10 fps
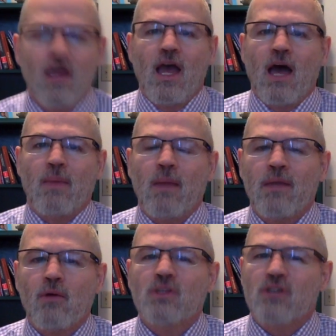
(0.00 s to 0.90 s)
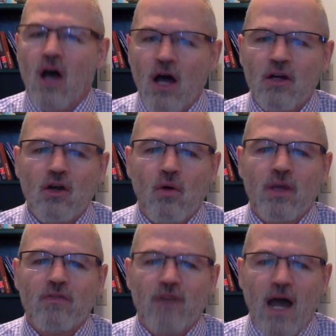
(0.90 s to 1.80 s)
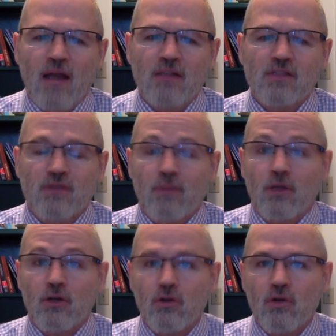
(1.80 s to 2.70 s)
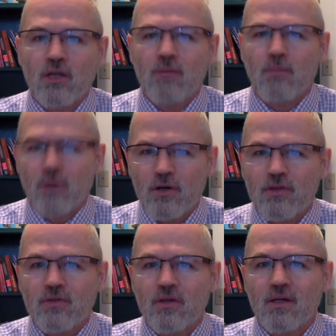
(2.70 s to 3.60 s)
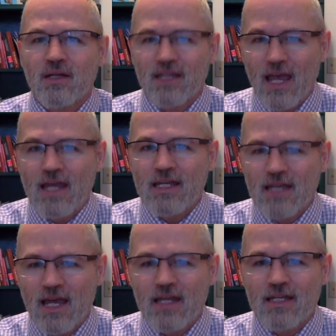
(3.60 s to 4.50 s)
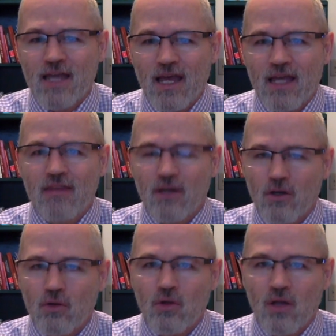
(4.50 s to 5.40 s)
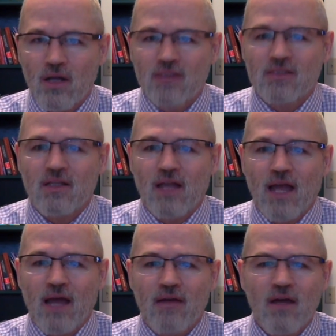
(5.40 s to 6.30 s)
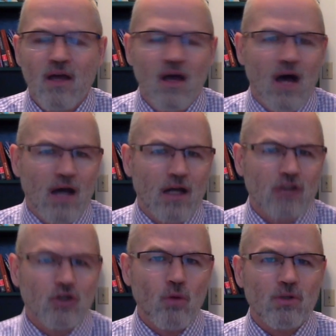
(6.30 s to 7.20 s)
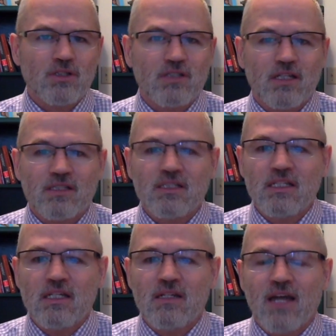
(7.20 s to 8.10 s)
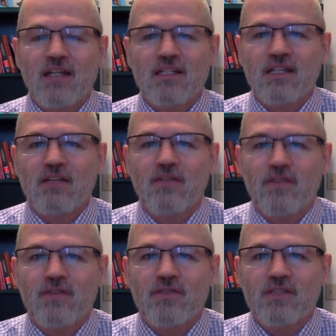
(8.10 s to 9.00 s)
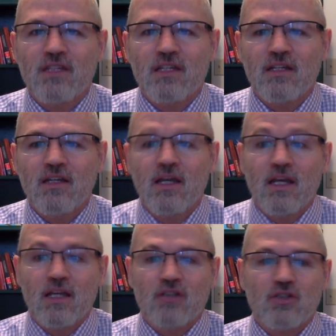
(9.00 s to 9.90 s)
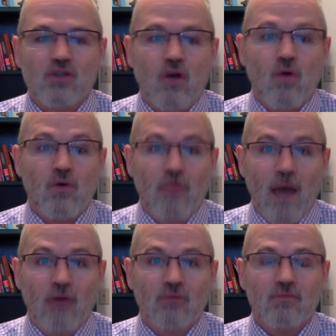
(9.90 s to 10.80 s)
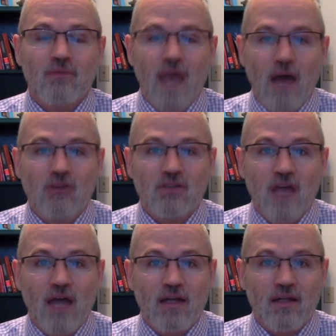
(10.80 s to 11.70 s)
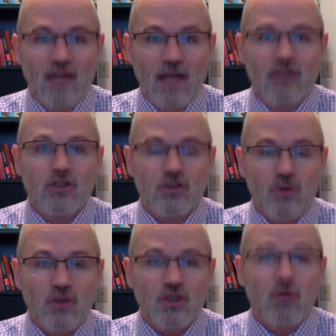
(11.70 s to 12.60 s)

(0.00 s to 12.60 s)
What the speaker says: And then there was ongoing violence from the newly birthed KKK, the Ku Klux Klan, on October 16, 1915 in Stone Mountain outside Atlanta, Georgia.